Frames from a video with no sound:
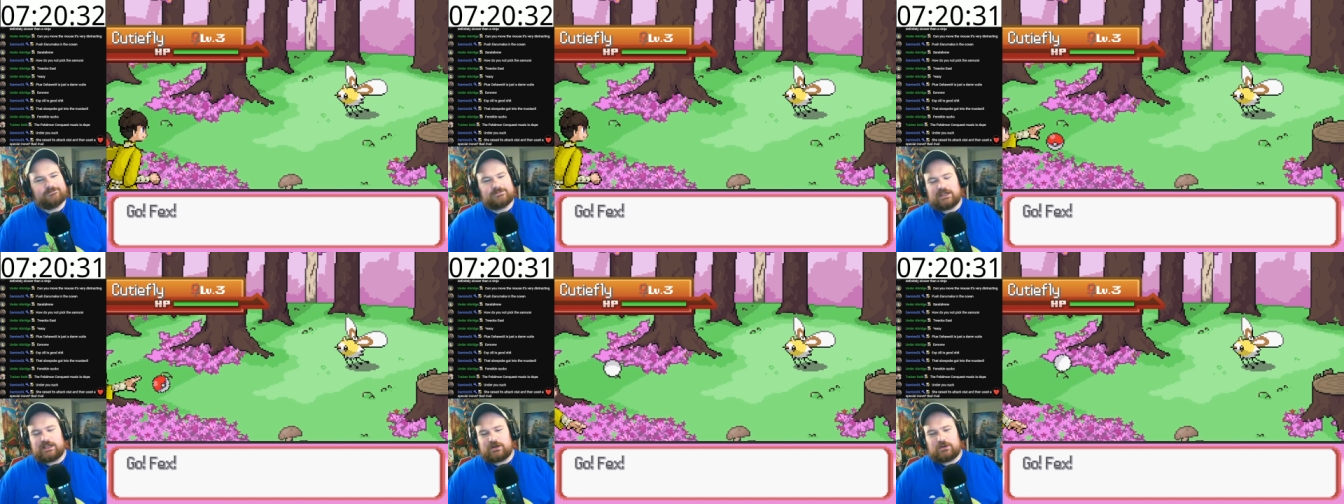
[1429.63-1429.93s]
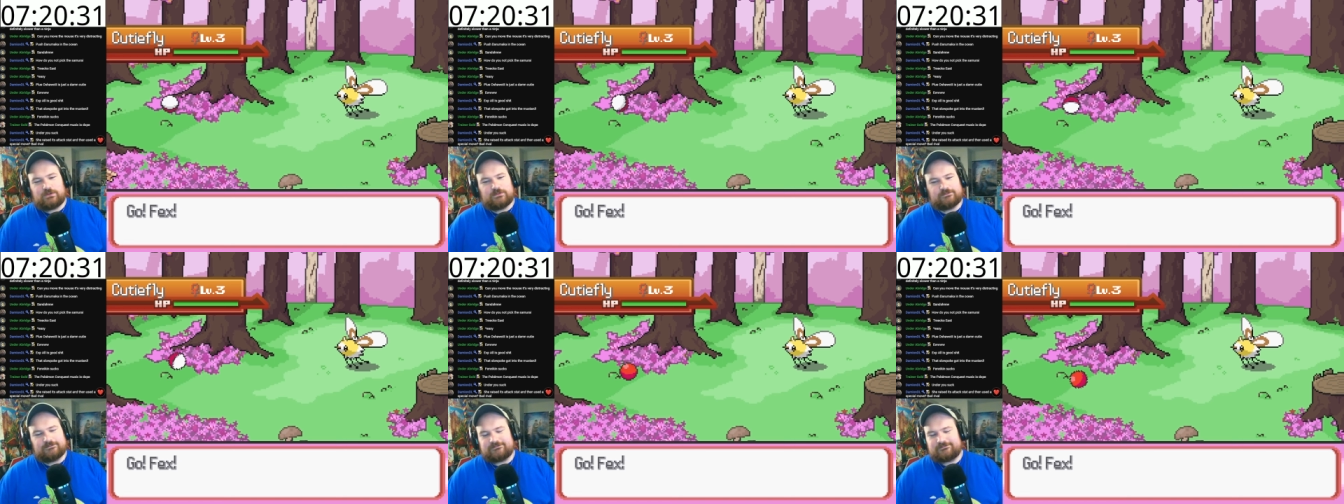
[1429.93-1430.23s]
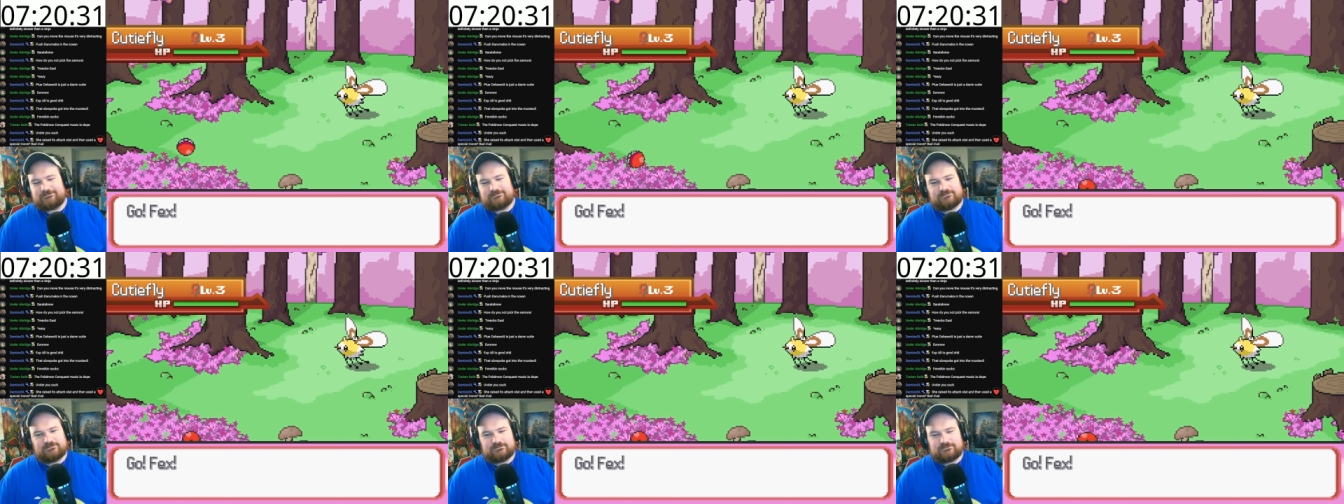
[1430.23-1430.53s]
I
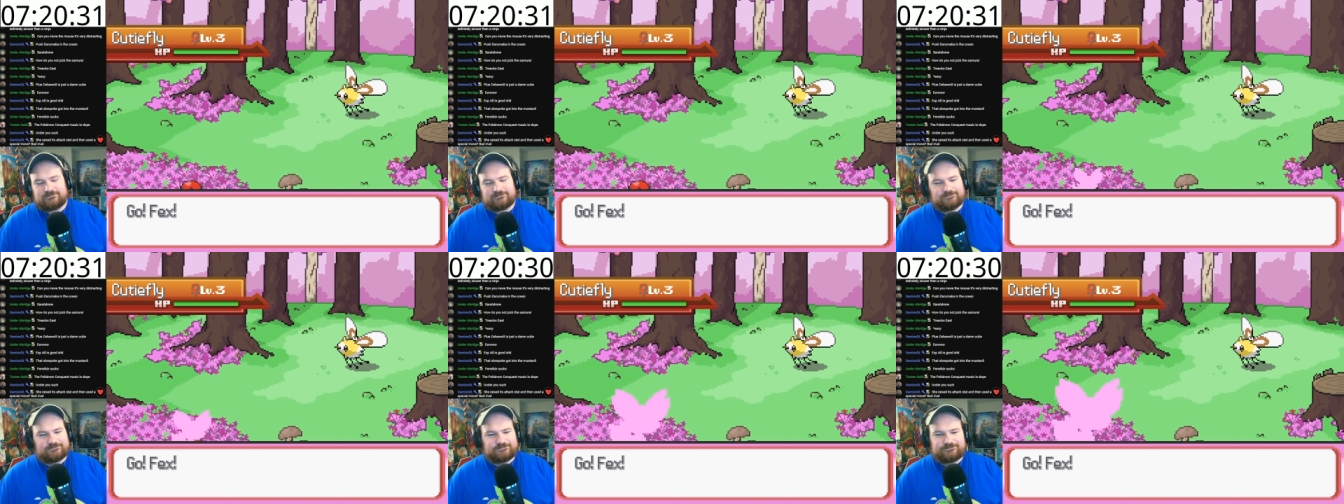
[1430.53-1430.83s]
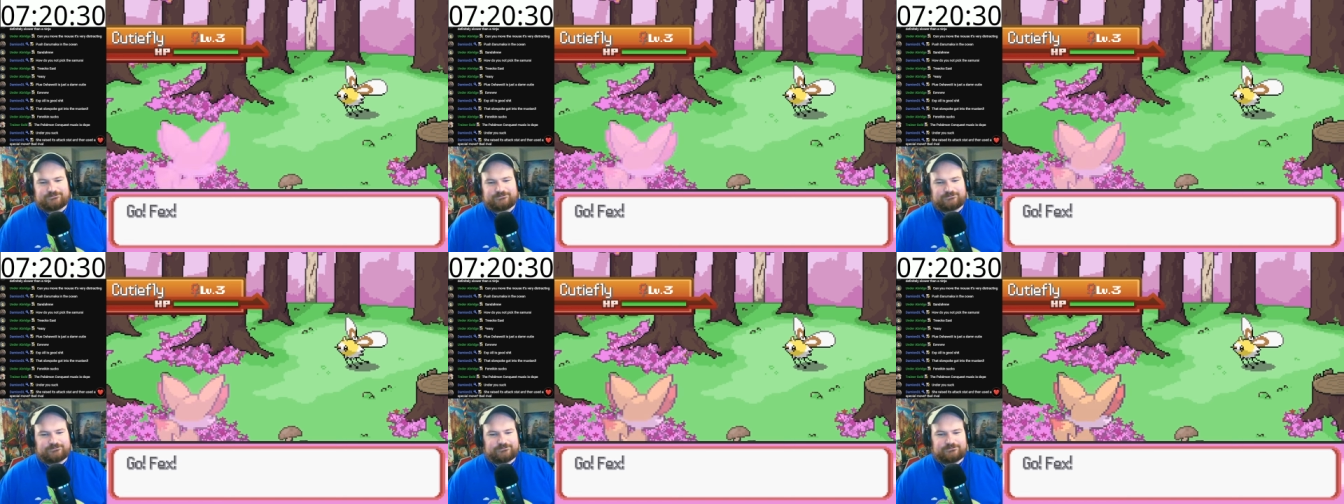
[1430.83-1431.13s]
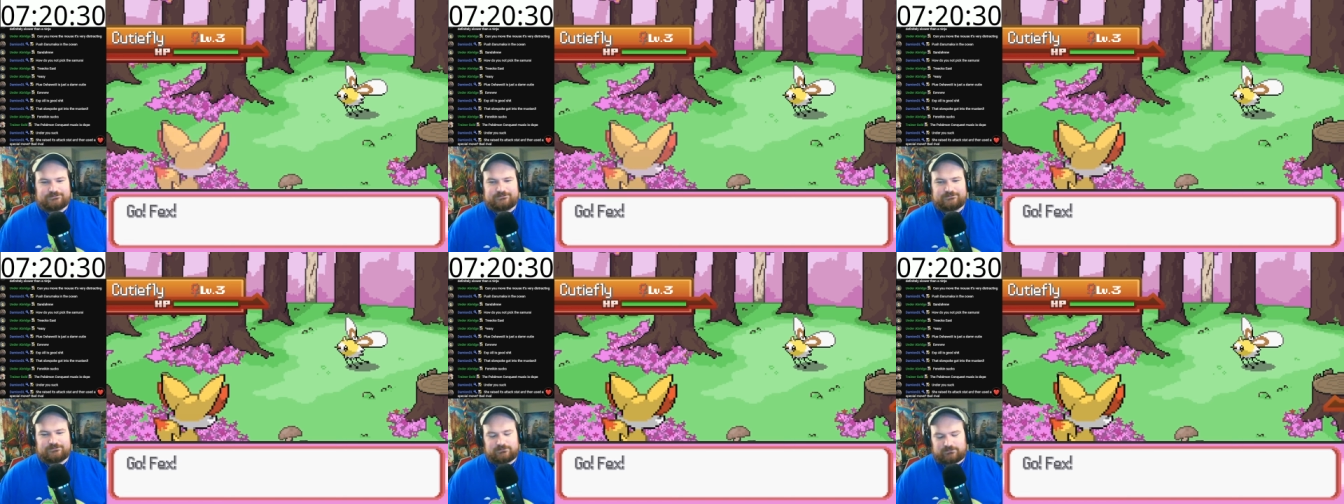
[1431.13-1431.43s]

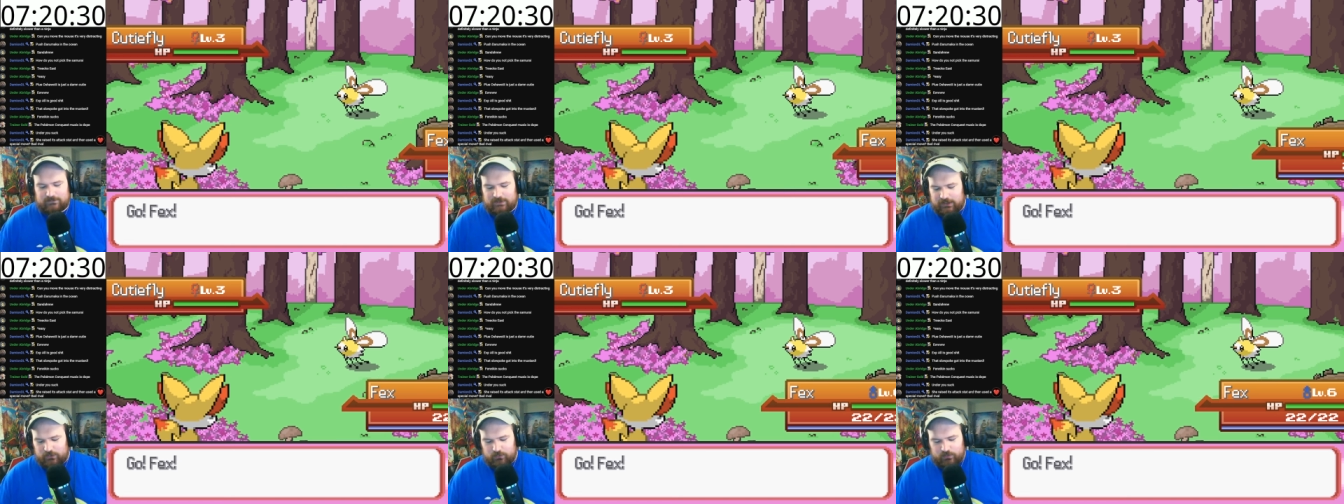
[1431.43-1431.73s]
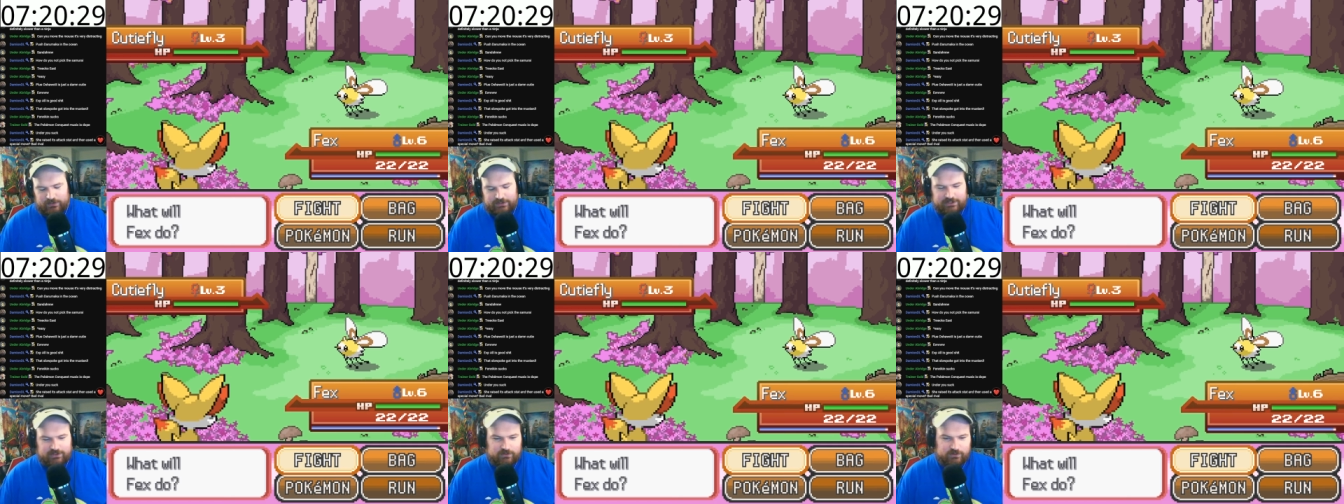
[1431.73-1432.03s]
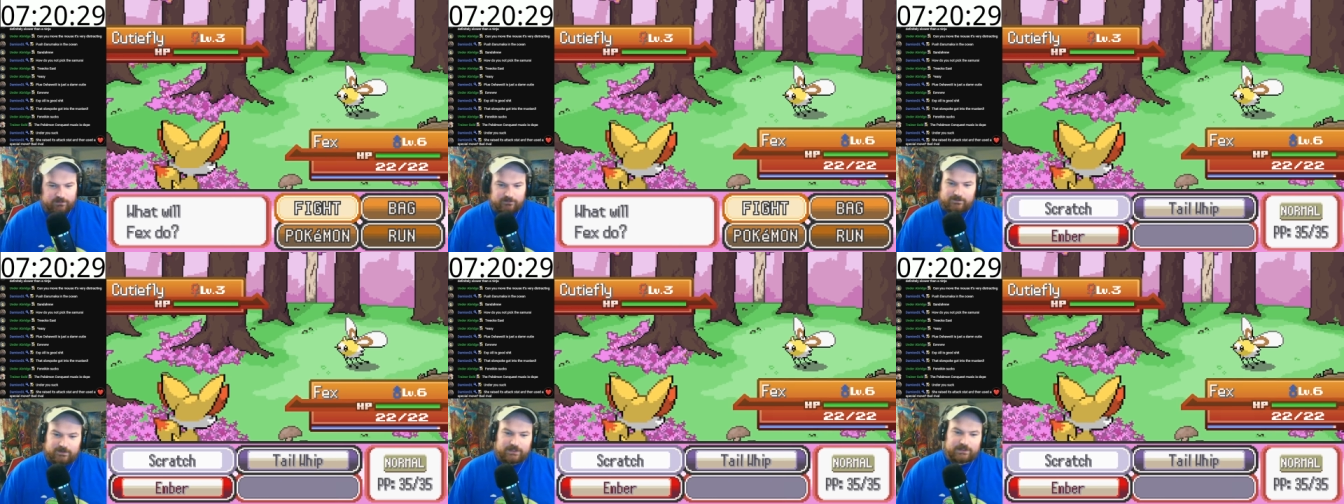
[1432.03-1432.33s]
don't want a
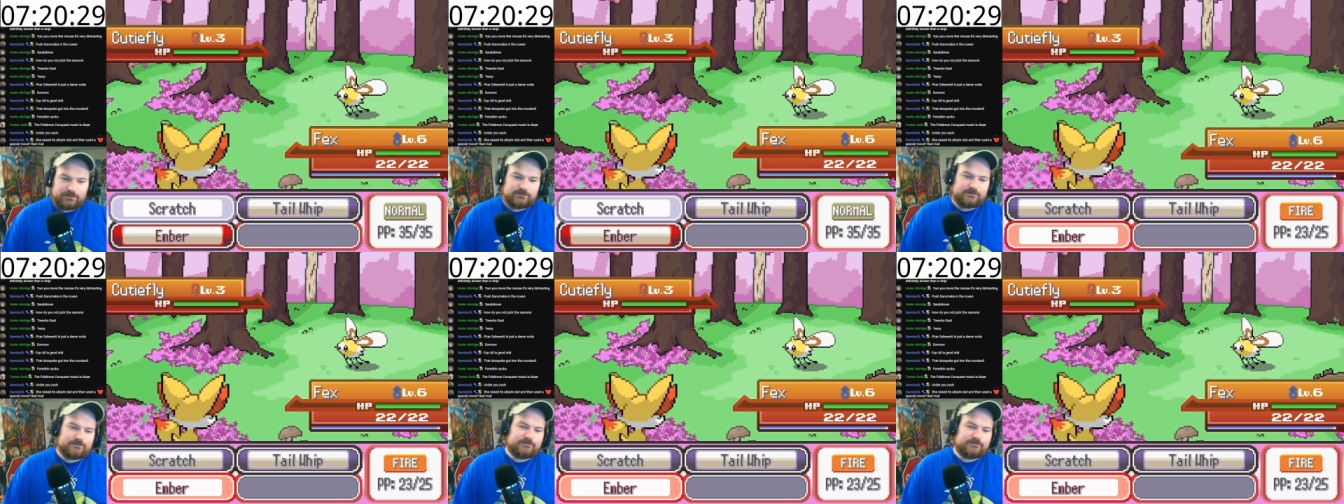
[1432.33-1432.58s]
cutie fly.